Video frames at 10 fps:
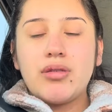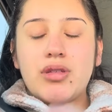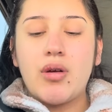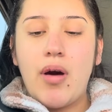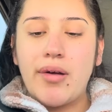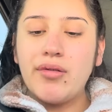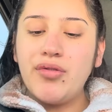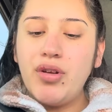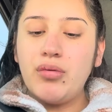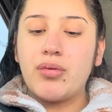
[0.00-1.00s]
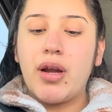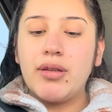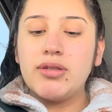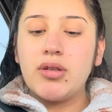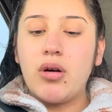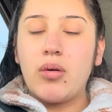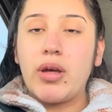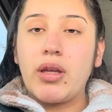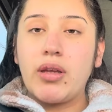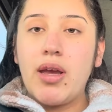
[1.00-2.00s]
So I don't feel ready to go
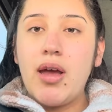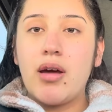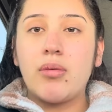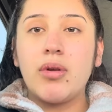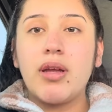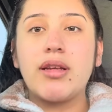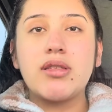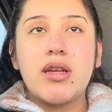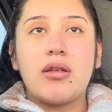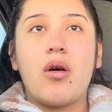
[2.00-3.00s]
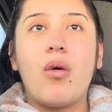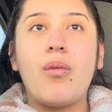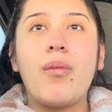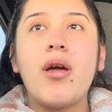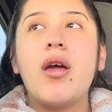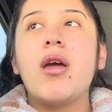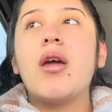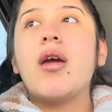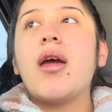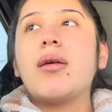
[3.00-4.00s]
in yet. I don't want to get sent home
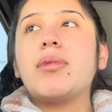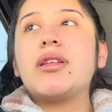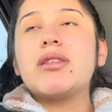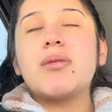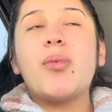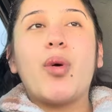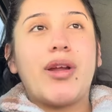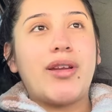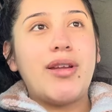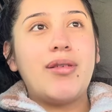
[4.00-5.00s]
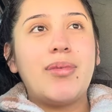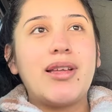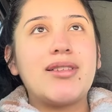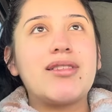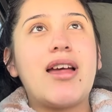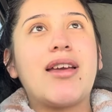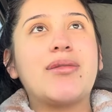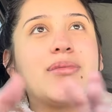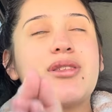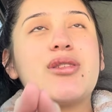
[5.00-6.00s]
and be disappointed because I
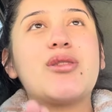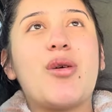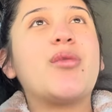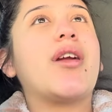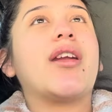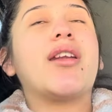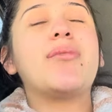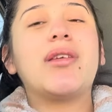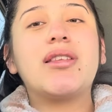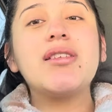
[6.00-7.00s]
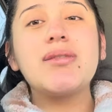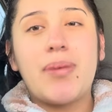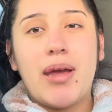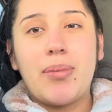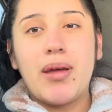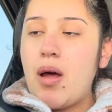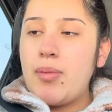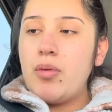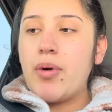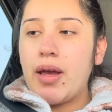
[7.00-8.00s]
am so ready to meet this baby. I'm
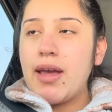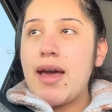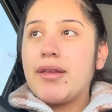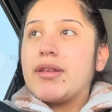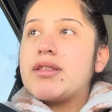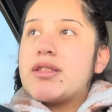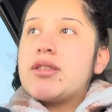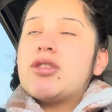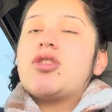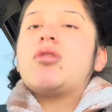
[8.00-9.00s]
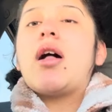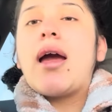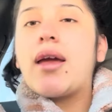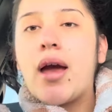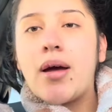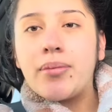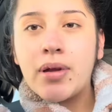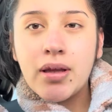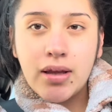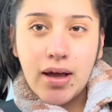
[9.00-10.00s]
away at least until I am
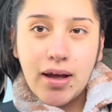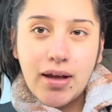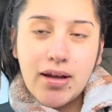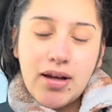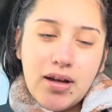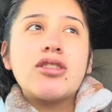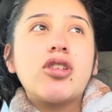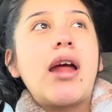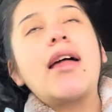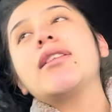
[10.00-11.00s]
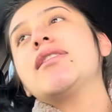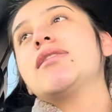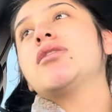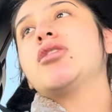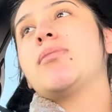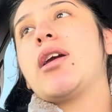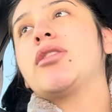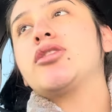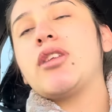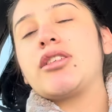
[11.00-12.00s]
or at least until my
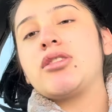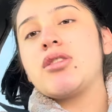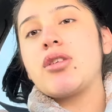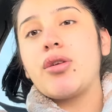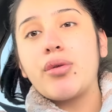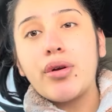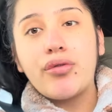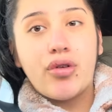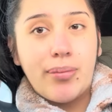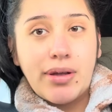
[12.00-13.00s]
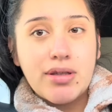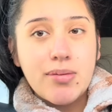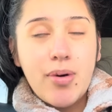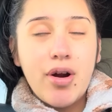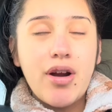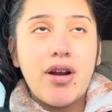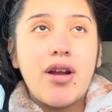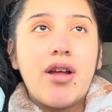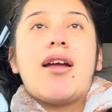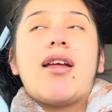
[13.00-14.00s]
contractions are 3 to 4 minutes apart,
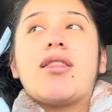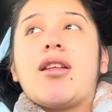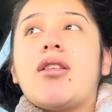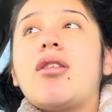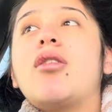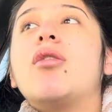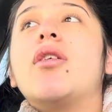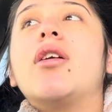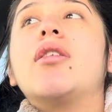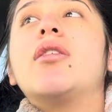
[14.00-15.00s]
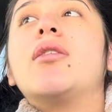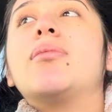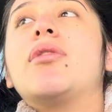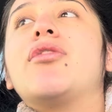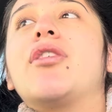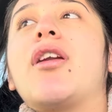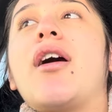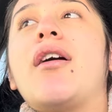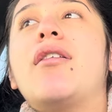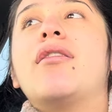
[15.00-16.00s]
and then I'll go in. But for
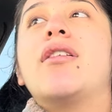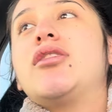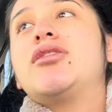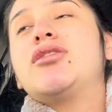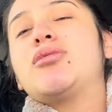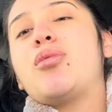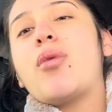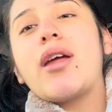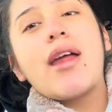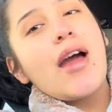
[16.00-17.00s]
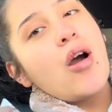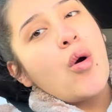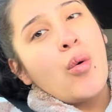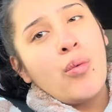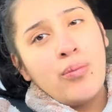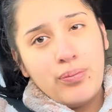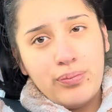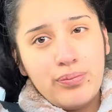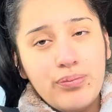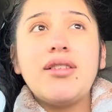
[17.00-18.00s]
now, I'll just wait at home
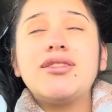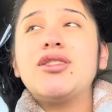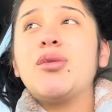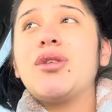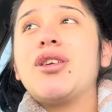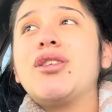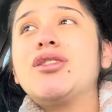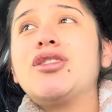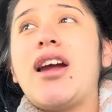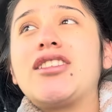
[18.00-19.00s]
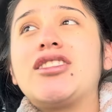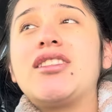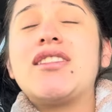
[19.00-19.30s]
and deal with the contractions.